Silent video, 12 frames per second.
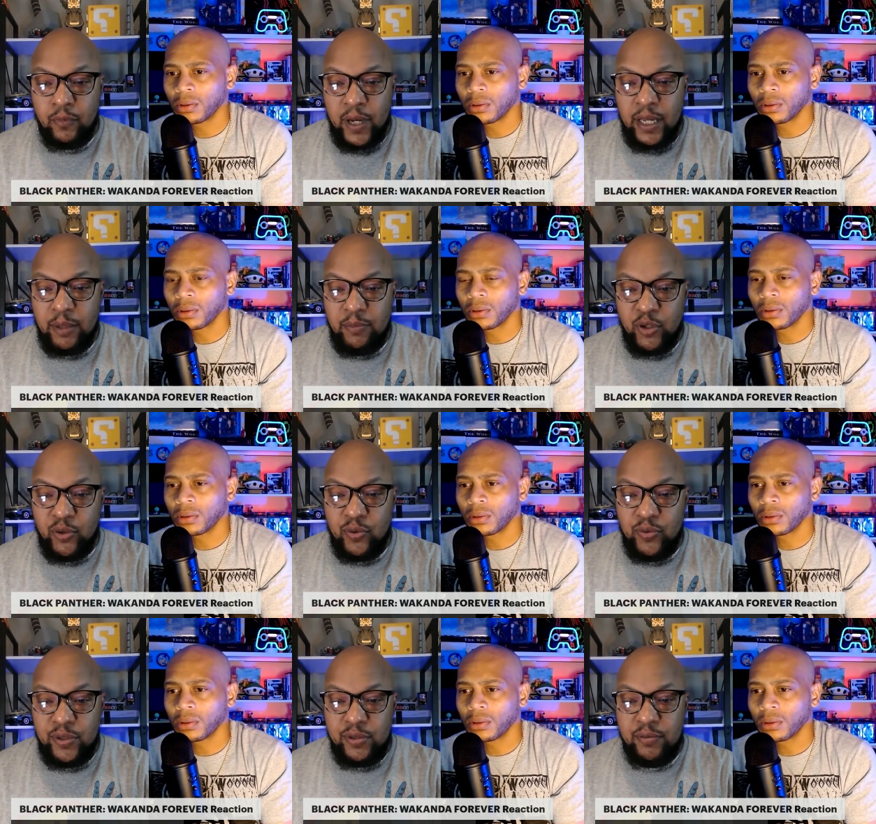Speaker 1: Random
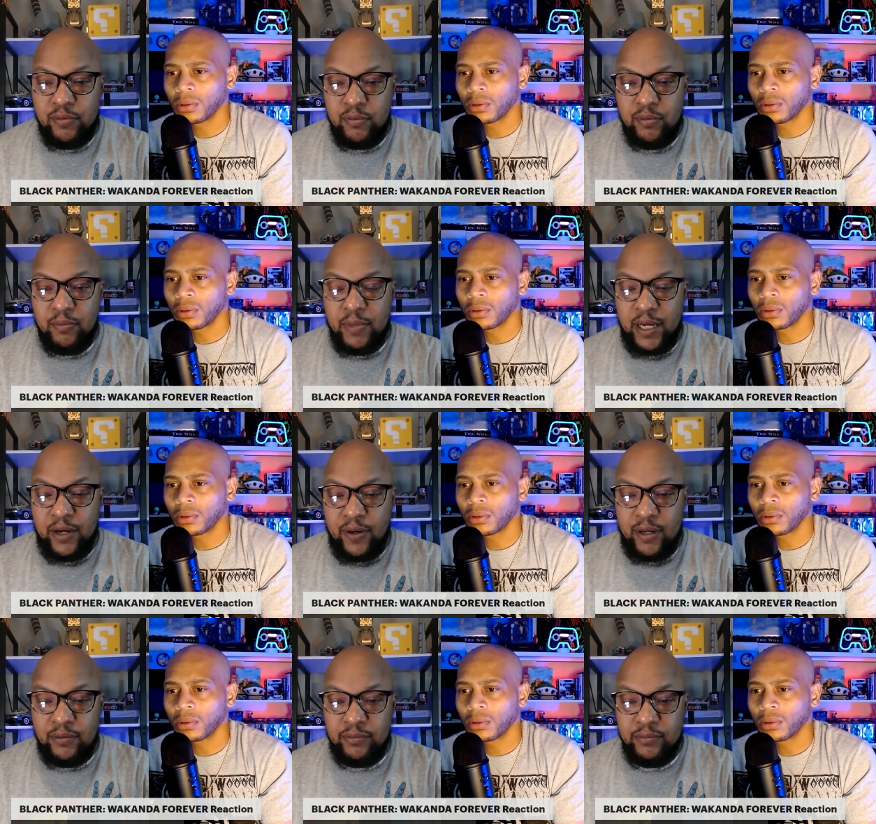dudes
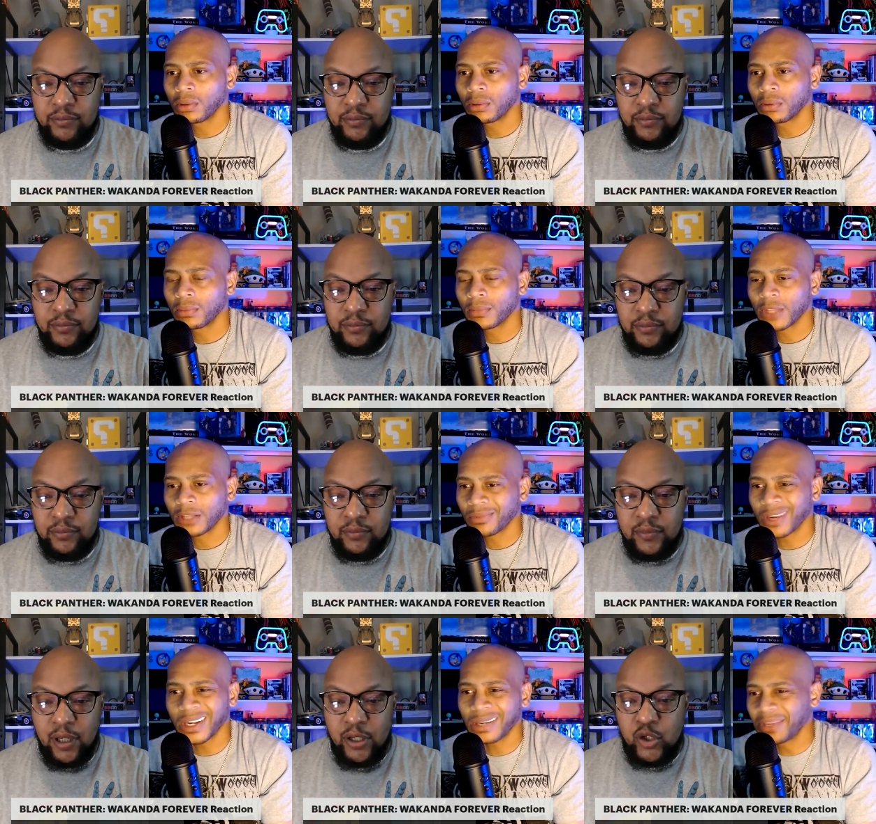background.
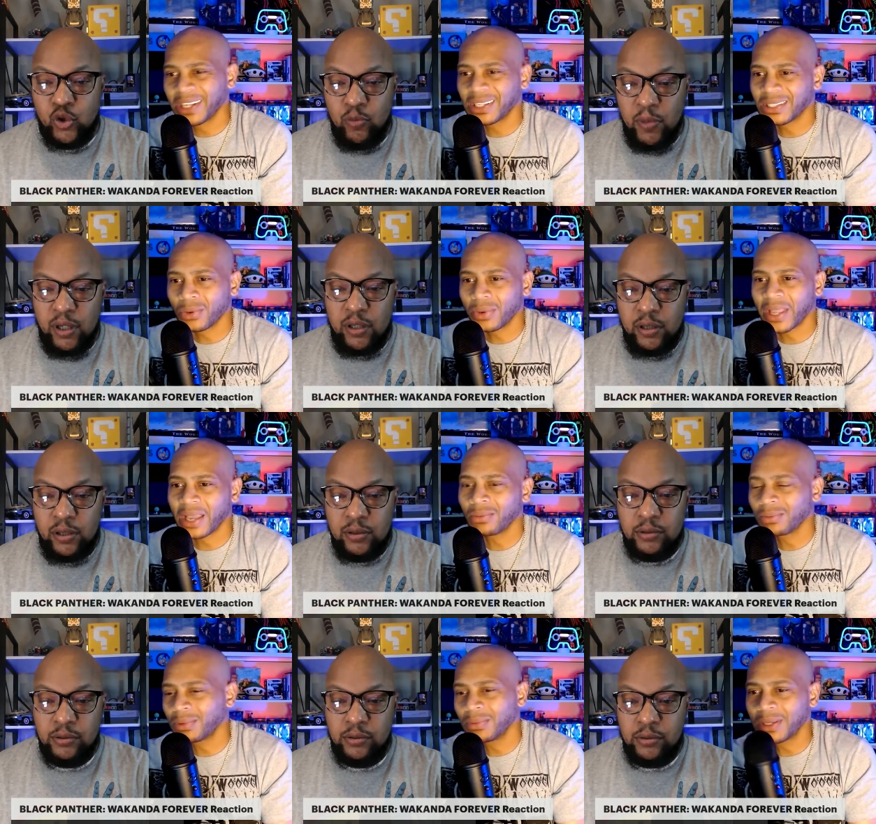Random Latuma. niggas don't
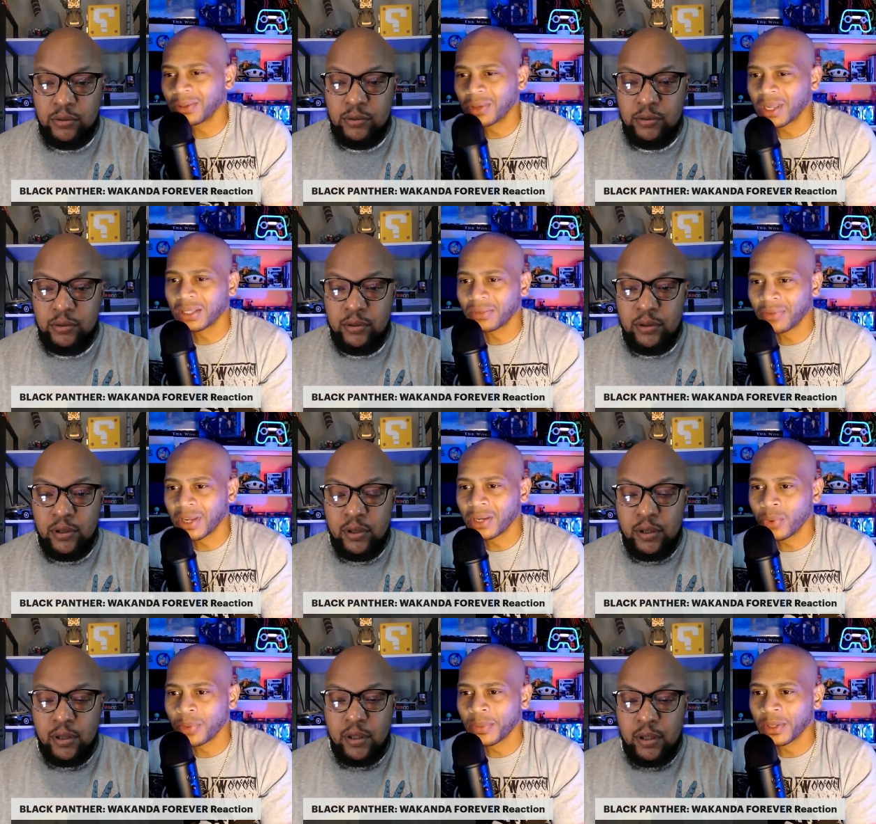
Speaker 2: count. We might as well count the
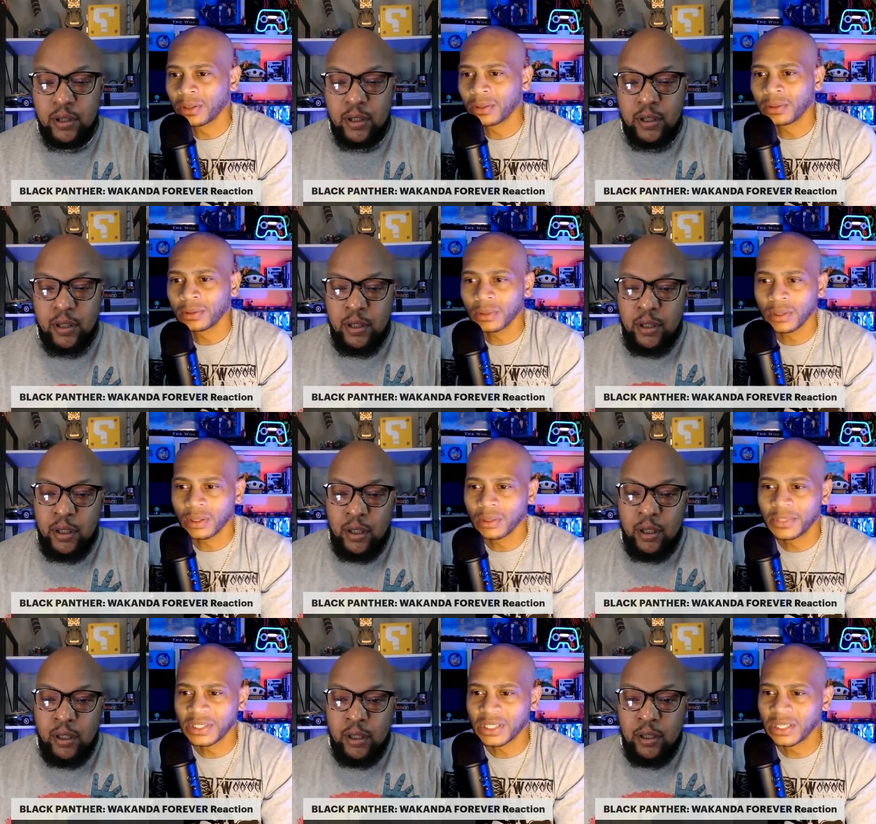random women. Let
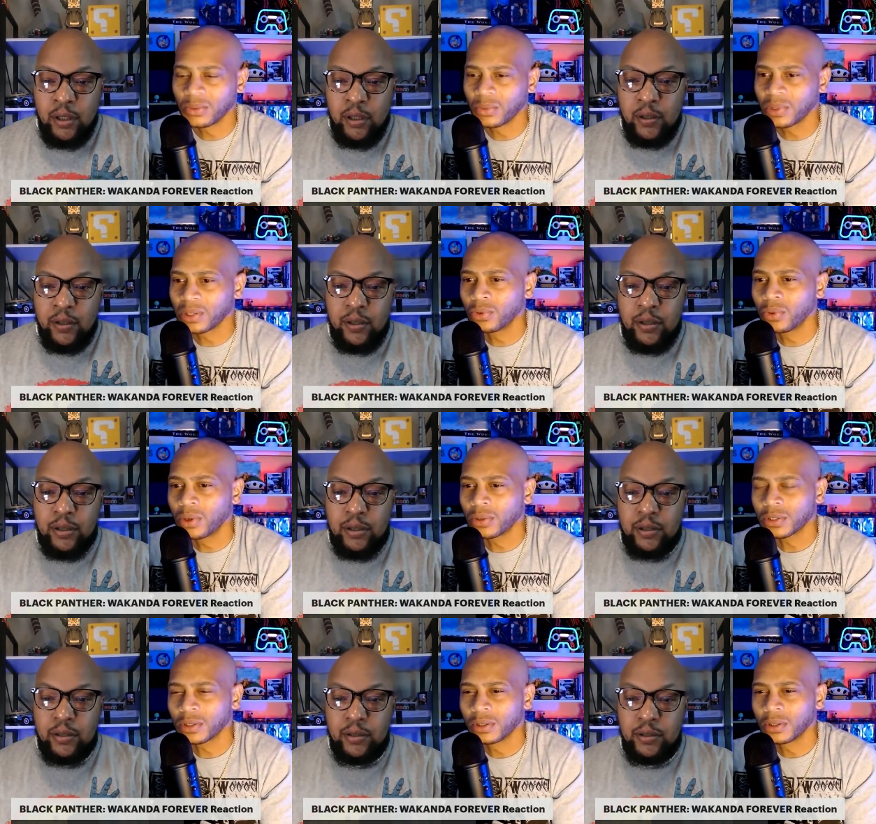me see. Well, who
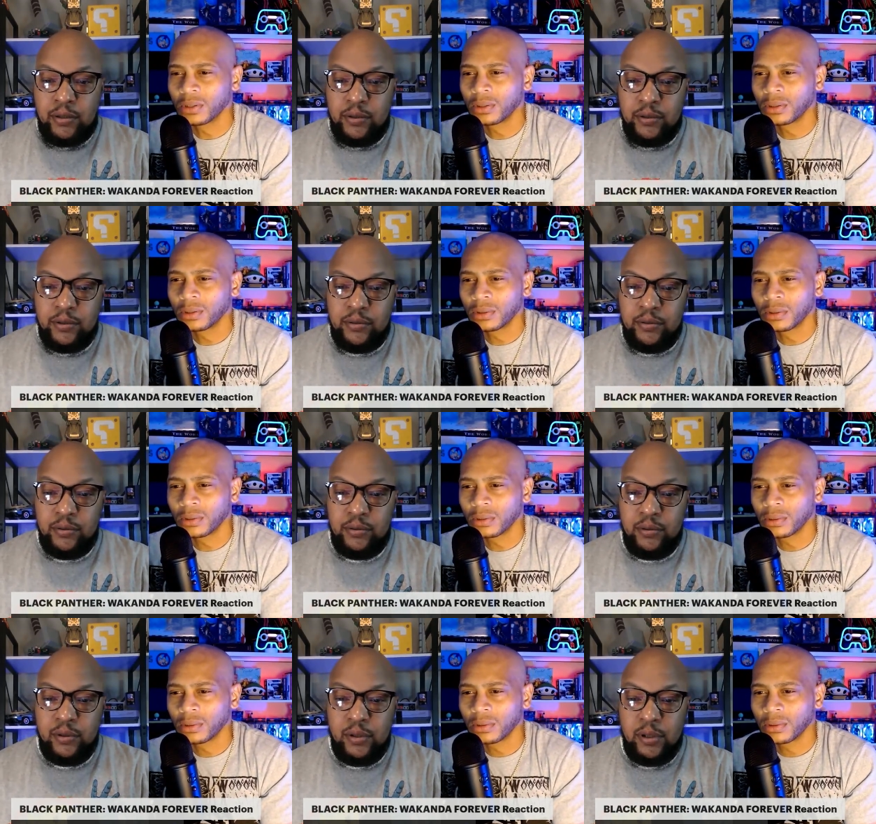else?
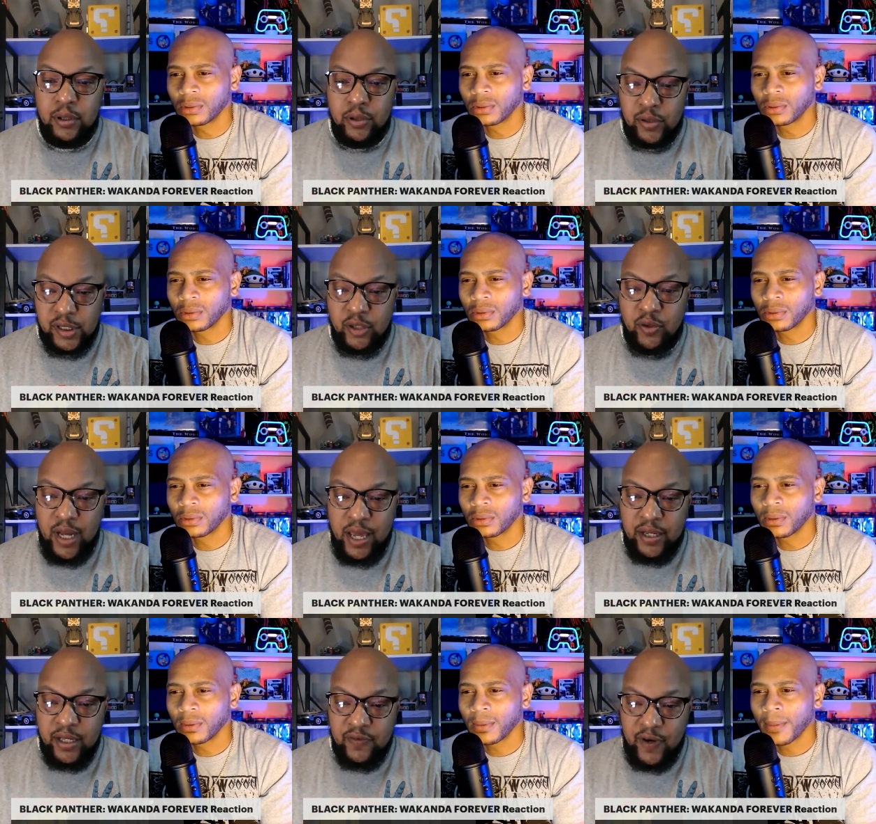
Speaker 1: You see who
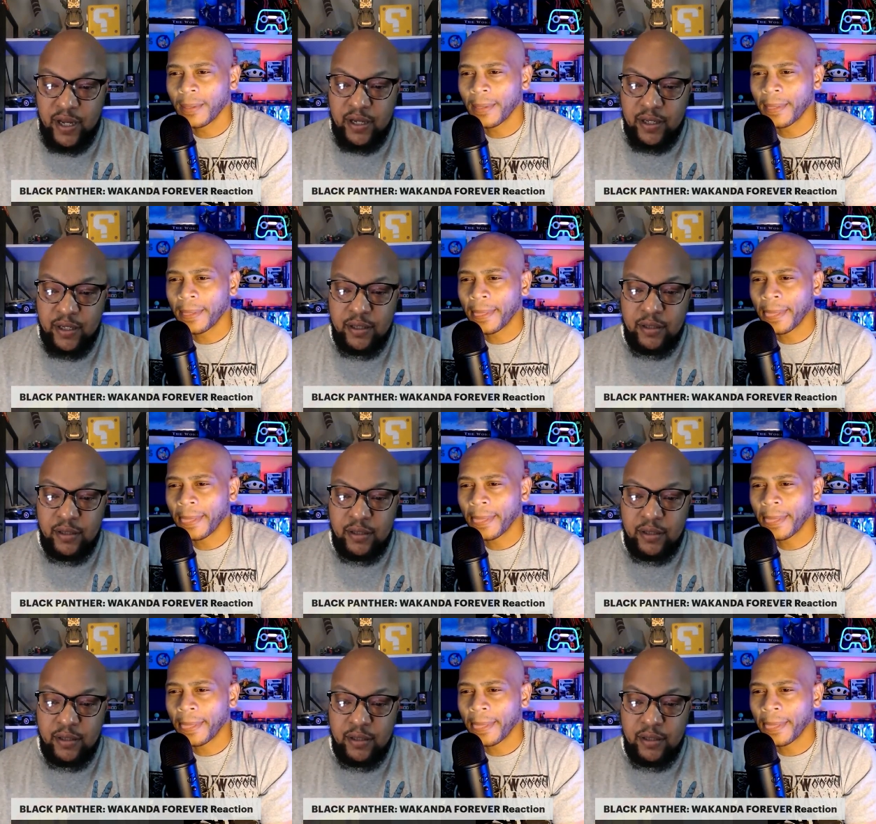that is, right?